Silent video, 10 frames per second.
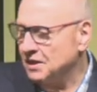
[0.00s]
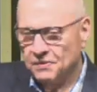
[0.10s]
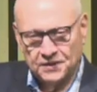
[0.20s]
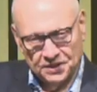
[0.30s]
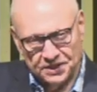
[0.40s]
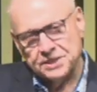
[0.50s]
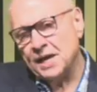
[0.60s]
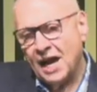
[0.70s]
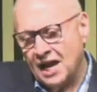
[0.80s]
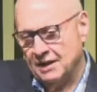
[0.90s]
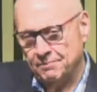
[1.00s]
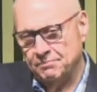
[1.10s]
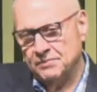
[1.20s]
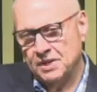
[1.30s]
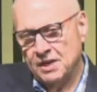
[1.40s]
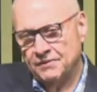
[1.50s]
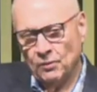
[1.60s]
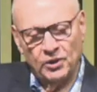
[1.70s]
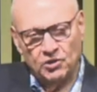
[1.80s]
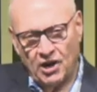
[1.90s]
There's a time that
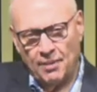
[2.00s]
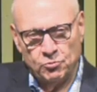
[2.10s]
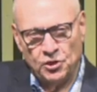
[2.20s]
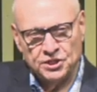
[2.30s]
we grab words.